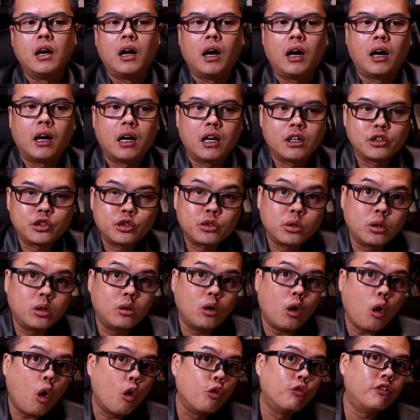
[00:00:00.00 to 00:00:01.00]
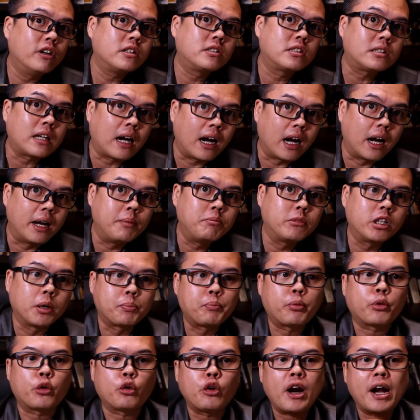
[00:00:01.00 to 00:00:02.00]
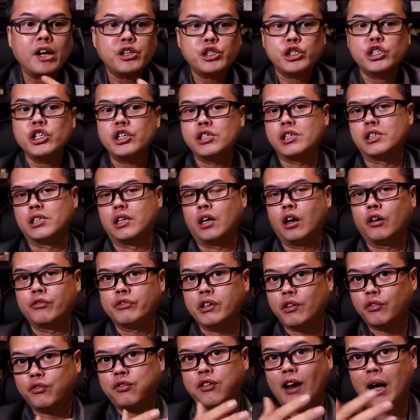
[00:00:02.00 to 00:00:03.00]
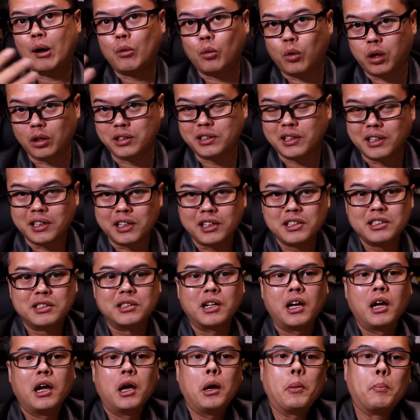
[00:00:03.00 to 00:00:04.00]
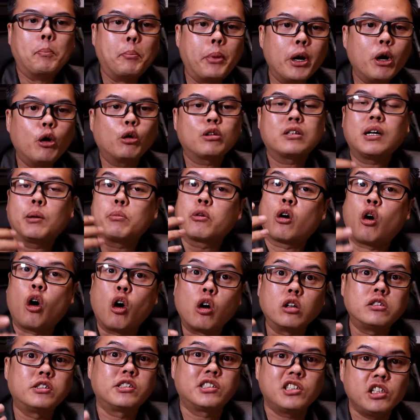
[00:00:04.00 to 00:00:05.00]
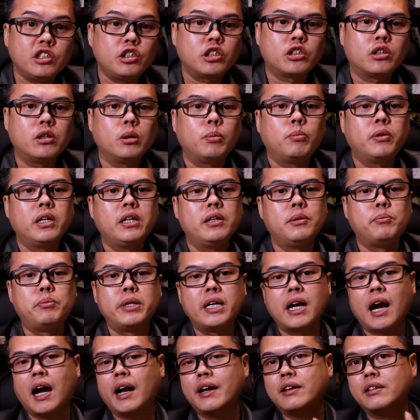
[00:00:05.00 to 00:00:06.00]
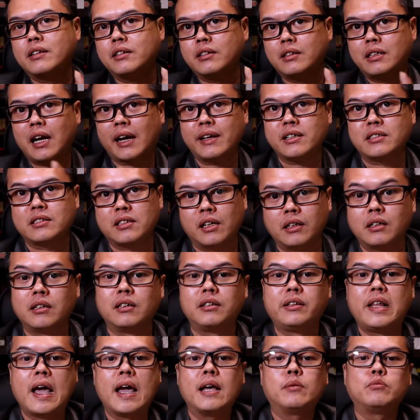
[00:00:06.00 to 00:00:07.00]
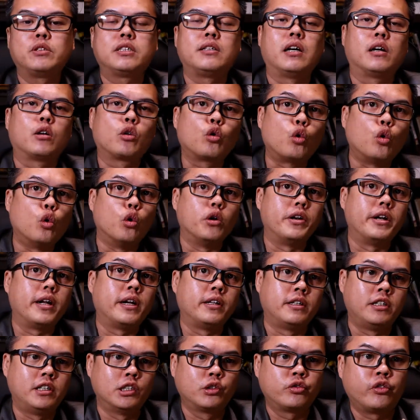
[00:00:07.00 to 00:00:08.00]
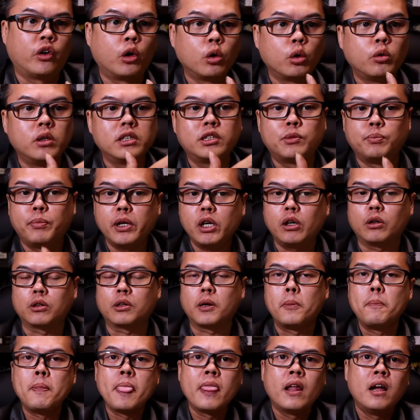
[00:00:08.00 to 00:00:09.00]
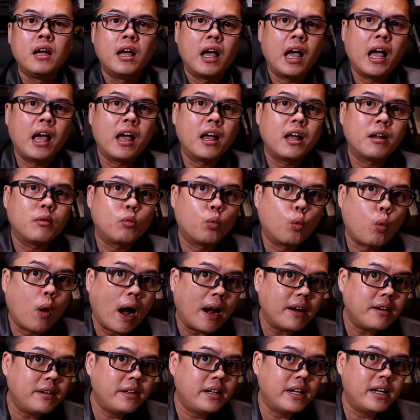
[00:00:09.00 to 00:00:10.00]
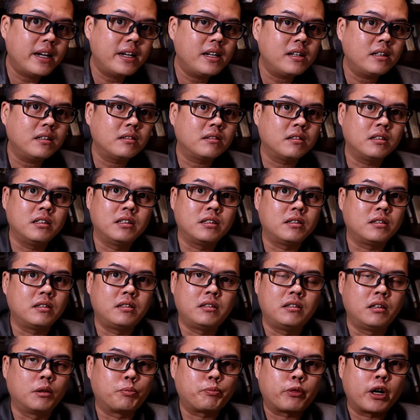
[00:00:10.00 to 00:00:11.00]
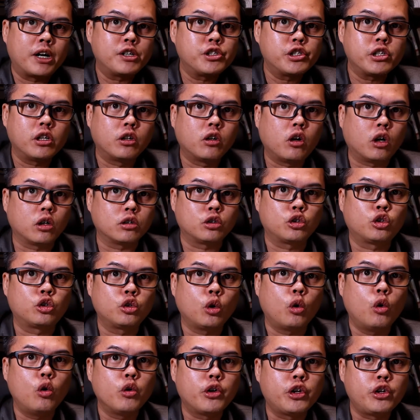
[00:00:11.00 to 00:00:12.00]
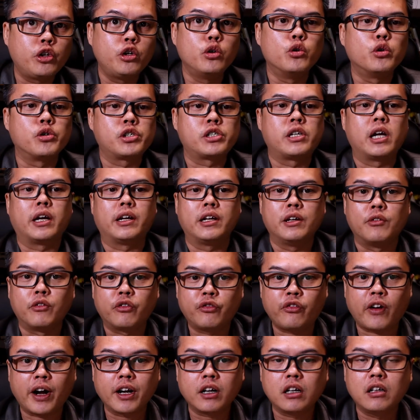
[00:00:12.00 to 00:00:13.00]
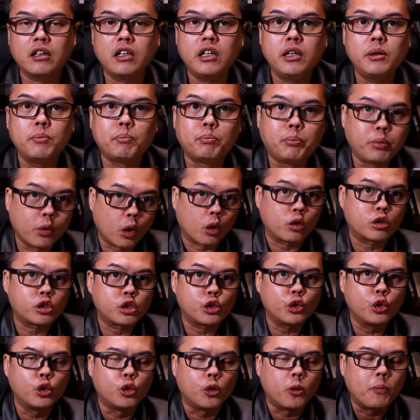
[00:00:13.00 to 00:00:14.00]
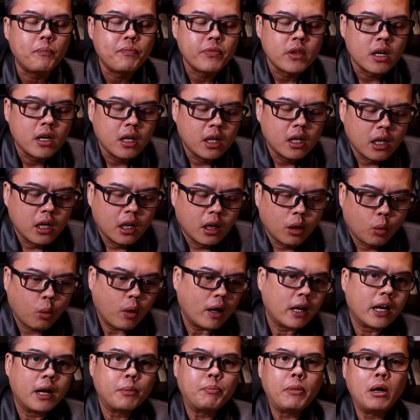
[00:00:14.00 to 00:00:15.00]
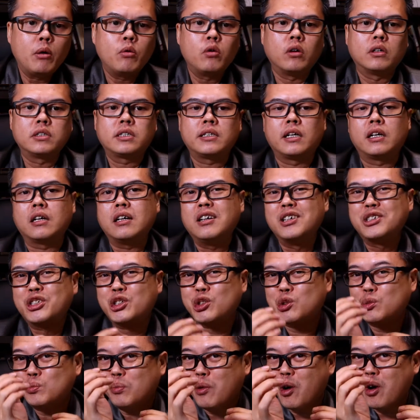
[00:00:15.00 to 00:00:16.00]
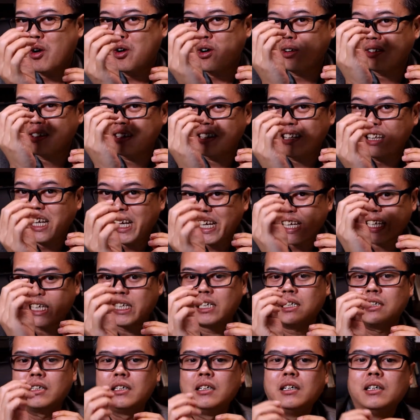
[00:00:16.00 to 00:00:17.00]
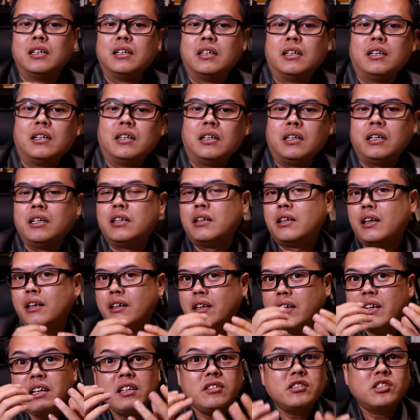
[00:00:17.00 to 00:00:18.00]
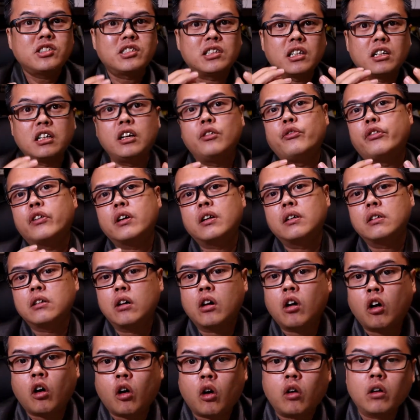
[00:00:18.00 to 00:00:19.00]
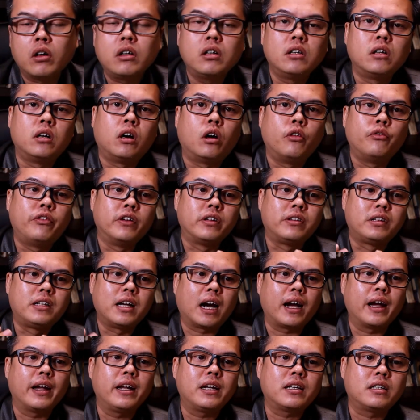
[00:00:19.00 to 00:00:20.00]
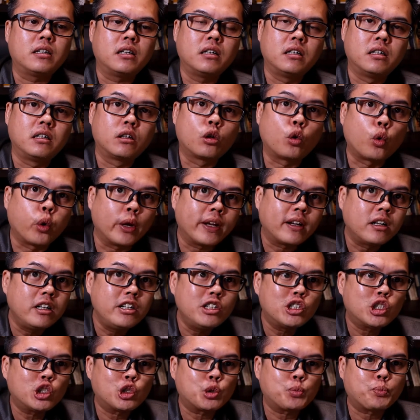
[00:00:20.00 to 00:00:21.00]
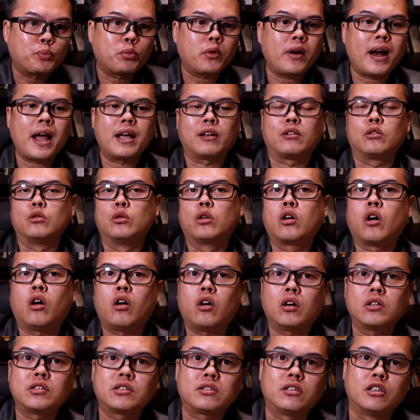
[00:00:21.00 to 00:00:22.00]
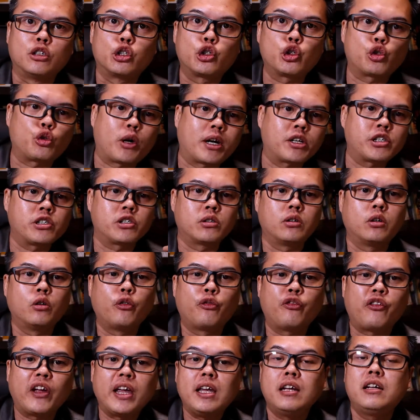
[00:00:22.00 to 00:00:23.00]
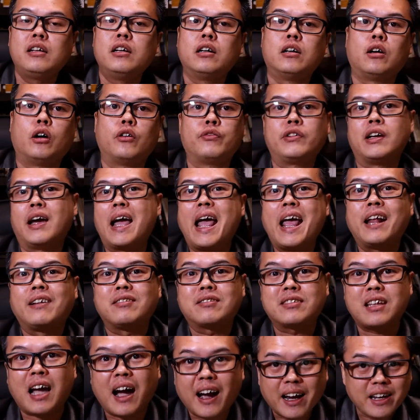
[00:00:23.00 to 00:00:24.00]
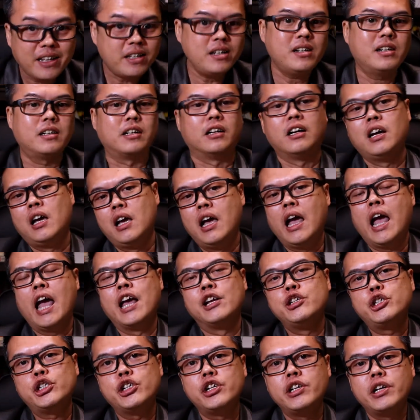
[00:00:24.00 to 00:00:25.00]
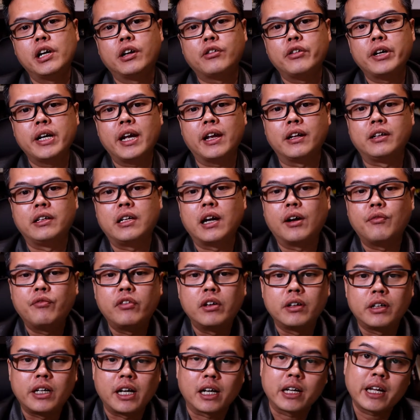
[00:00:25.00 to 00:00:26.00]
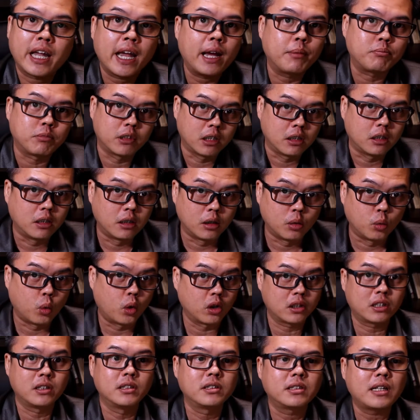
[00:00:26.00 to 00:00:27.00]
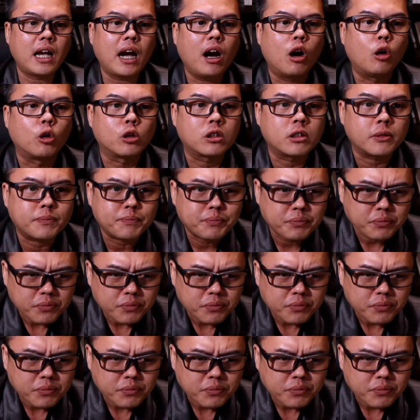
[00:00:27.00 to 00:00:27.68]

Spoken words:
So over time, the pressure of the floodwaters built up considerably behind the dikes and the dams that Gun and his followers built. And one day, the pressure got so huge that it finally broke through. What happened was that a small leak in an insignificant corner of a dike quickly spread to cause the structural failure of the entire engineering endeavor that kept the waters out.